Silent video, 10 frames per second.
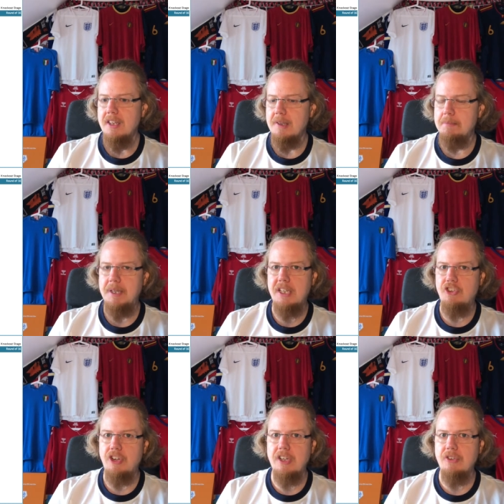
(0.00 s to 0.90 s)
the
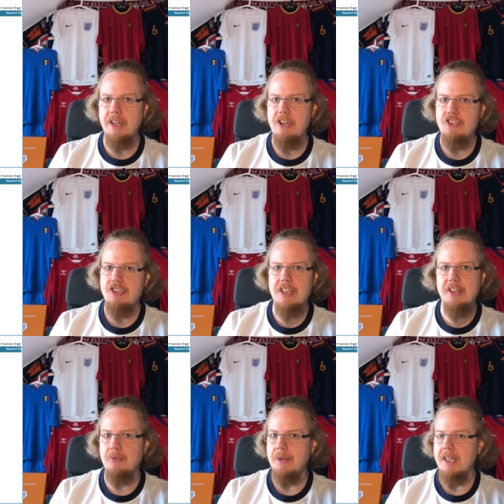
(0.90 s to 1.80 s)
big generation
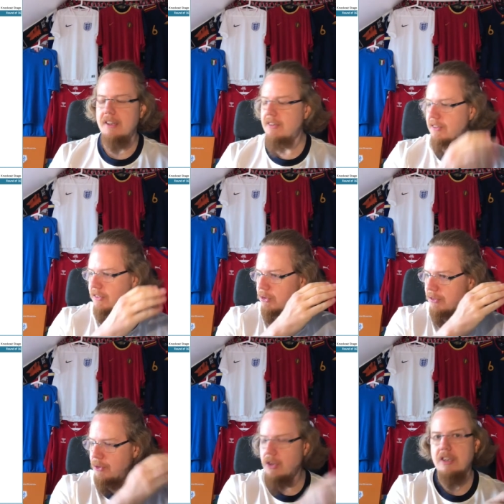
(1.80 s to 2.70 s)
that went to
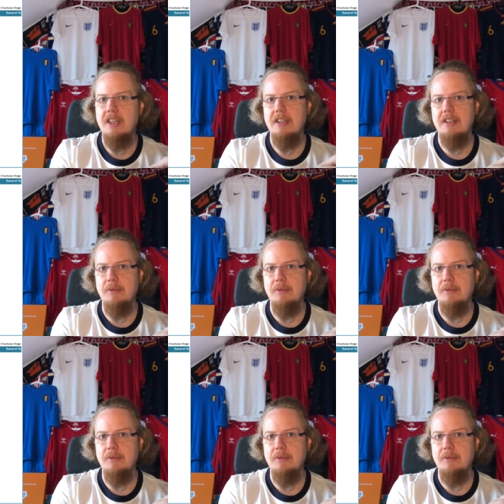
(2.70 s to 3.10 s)
the World Cup,